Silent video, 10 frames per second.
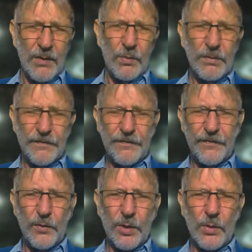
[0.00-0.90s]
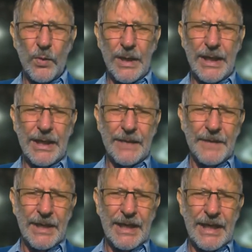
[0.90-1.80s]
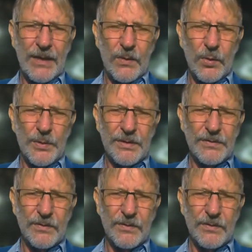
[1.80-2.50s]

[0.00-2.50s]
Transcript: We'll fall away, or